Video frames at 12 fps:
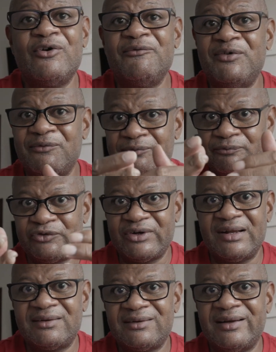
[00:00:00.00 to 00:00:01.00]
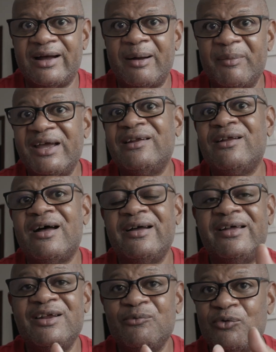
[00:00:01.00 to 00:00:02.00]
or if you've shot
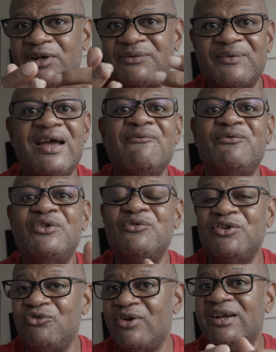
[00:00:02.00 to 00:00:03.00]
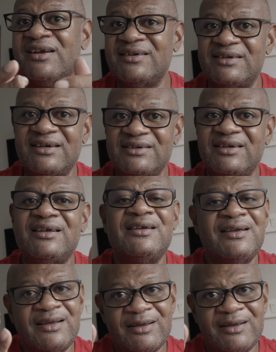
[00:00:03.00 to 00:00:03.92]
N-Log and it works fine for you and the grading is easy,